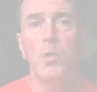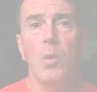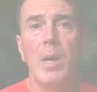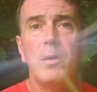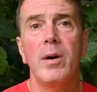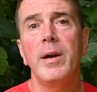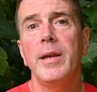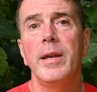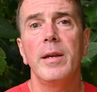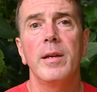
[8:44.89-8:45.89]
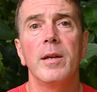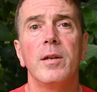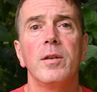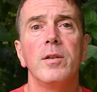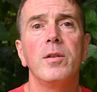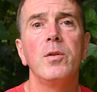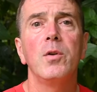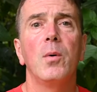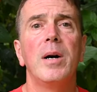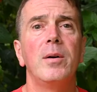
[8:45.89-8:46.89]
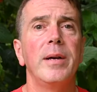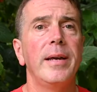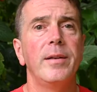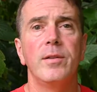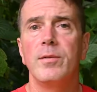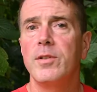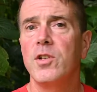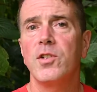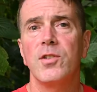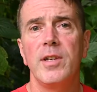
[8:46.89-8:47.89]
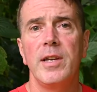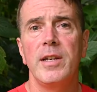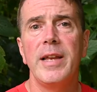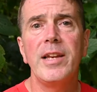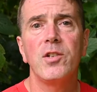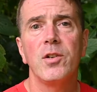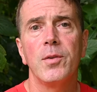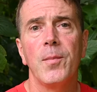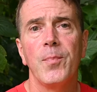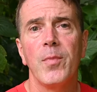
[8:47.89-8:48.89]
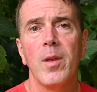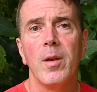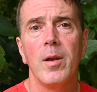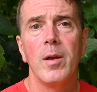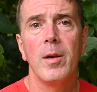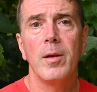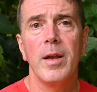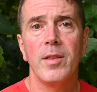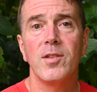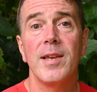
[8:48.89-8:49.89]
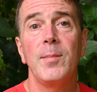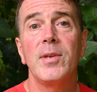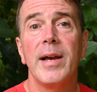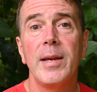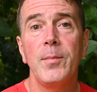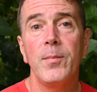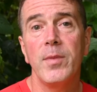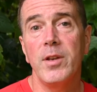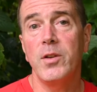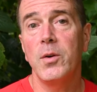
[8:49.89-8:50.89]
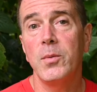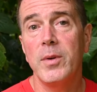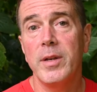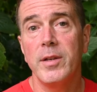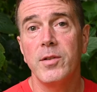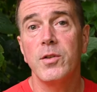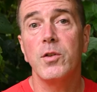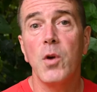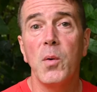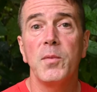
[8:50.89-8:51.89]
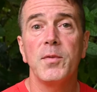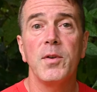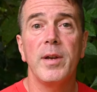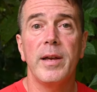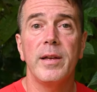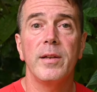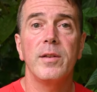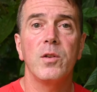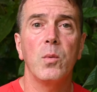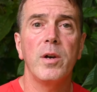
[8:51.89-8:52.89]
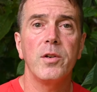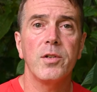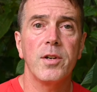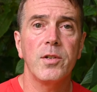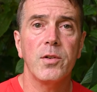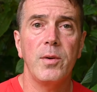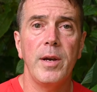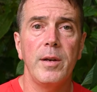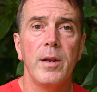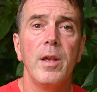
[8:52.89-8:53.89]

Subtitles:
go out hiking. Do go out and just seeing nature. At the same time, the don't forget to wear your sunscreen.